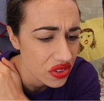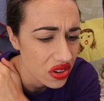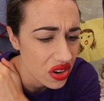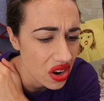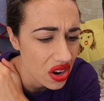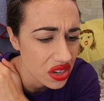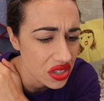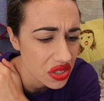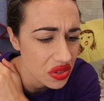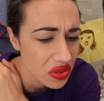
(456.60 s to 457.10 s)

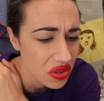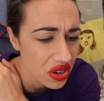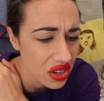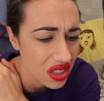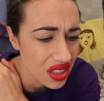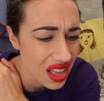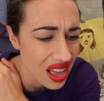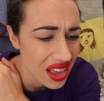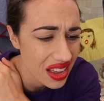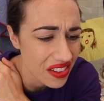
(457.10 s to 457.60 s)
Forgot you were
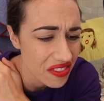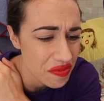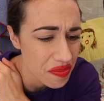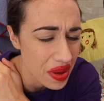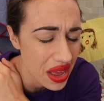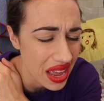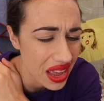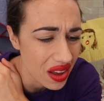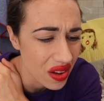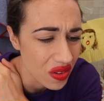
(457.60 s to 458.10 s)
alive,
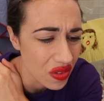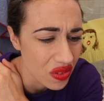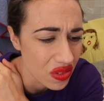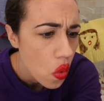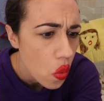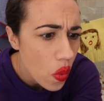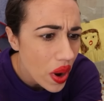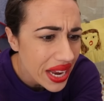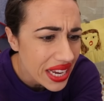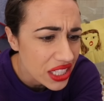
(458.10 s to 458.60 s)
pal.
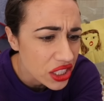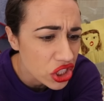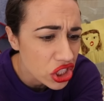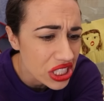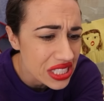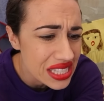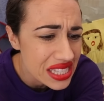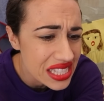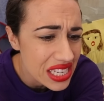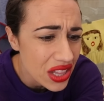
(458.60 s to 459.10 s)
Wait,
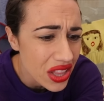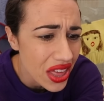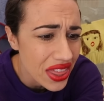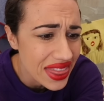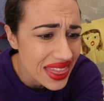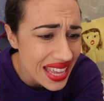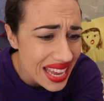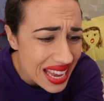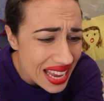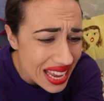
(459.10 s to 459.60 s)
she's still
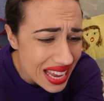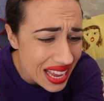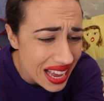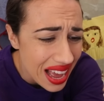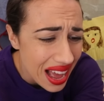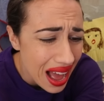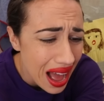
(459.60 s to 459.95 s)
a thing?